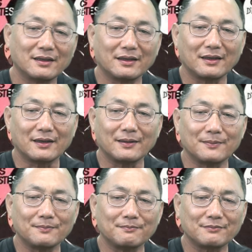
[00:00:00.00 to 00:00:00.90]

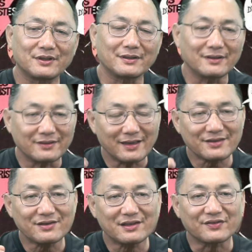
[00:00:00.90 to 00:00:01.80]
The
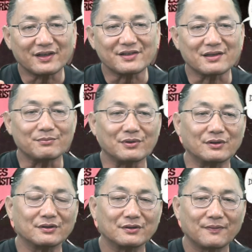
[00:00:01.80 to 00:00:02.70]
lesson is very simple.
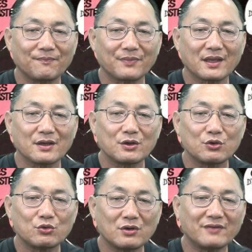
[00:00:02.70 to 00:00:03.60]

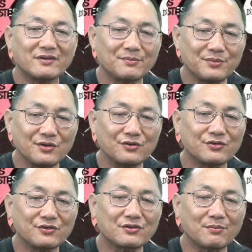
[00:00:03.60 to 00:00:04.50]
Whoever
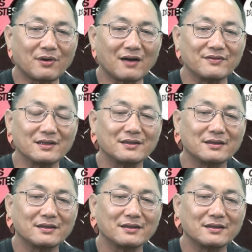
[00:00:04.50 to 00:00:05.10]
abuses the prophet,